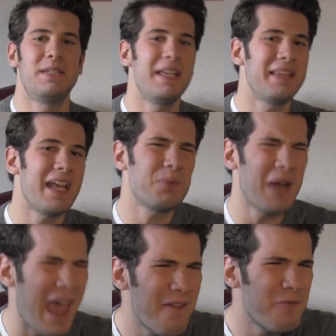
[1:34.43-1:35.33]
See, and that's
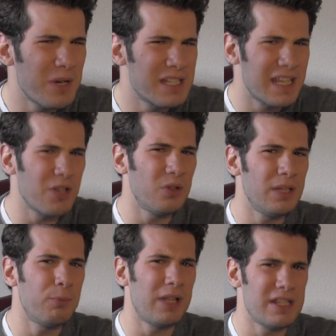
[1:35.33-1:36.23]
what every single
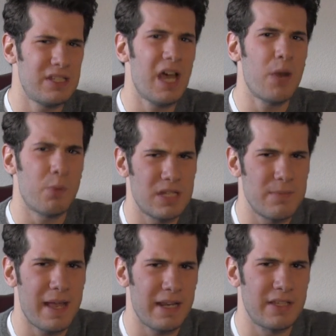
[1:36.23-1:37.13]
liberal has done when
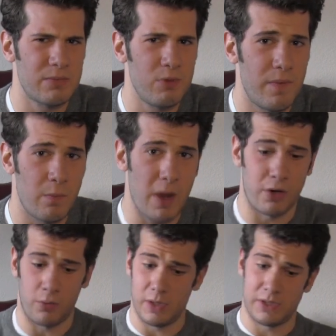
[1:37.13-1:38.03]
debating this movement,
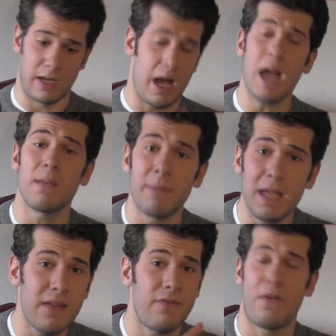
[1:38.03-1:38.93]
whether it was on
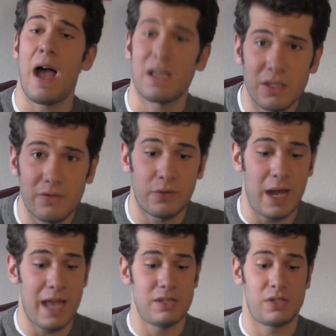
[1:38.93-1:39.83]
Huckabee, Fox and
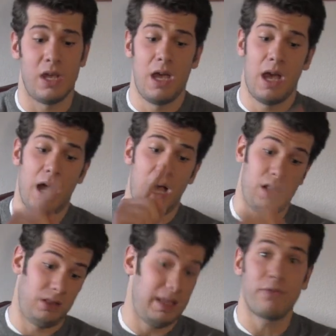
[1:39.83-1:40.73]
Friends,
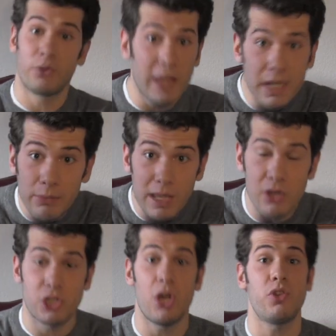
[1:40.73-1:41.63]
left-leaning
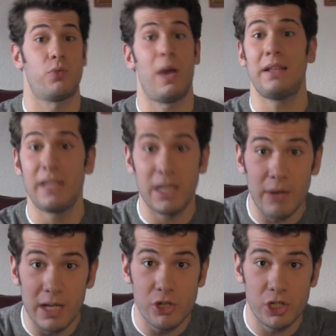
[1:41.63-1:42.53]
radio shows, right-leaning
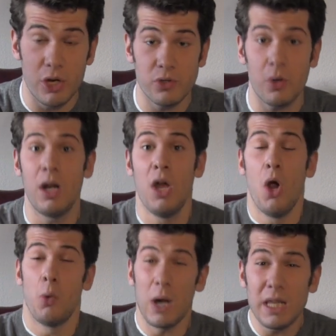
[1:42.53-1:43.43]
radio shows, or
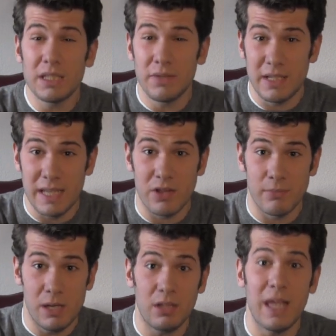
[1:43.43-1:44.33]
relatively down
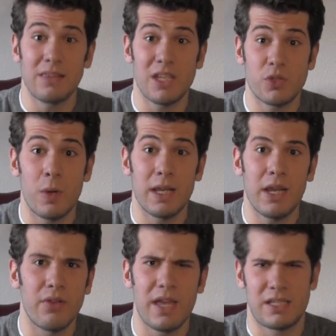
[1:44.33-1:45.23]
the middle like this one
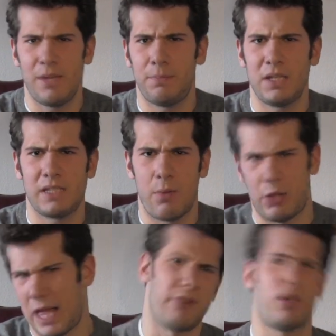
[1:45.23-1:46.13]
here. They simply say,
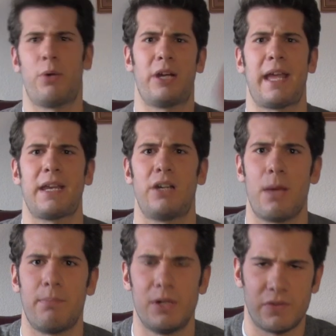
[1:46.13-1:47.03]
well, I don't know where you're getting your
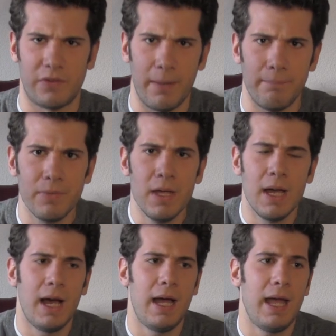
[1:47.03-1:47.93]
numbers from,
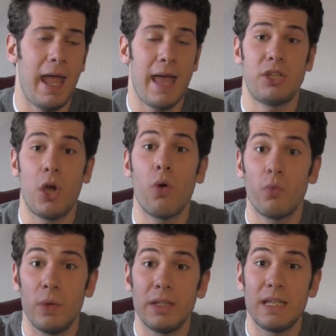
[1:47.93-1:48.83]
and
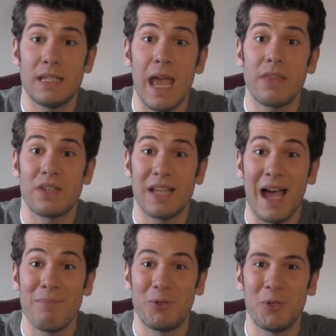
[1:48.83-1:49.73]
don't really take the
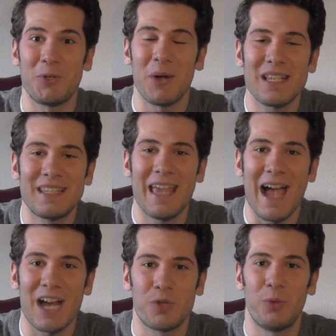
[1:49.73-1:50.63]
time to address the
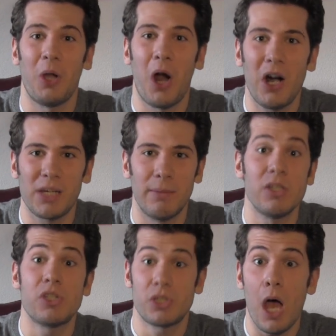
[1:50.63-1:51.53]
actual
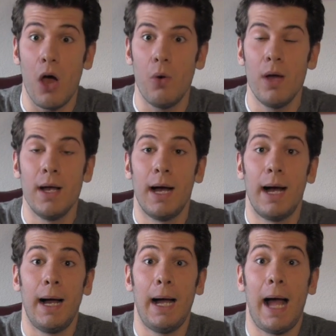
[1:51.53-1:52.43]
argument. So,
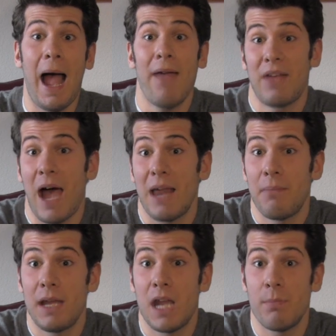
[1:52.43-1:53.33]
I've
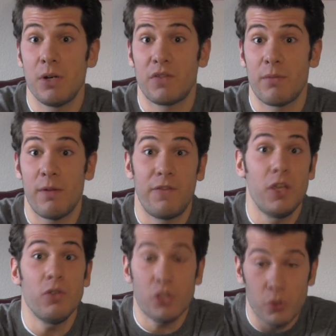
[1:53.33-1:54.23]
gotten my numbers from a
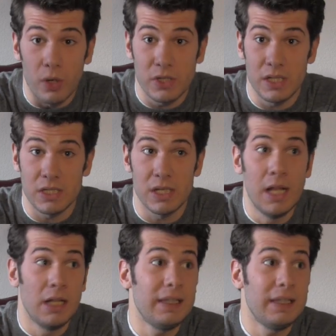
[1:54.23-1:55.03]
few sources.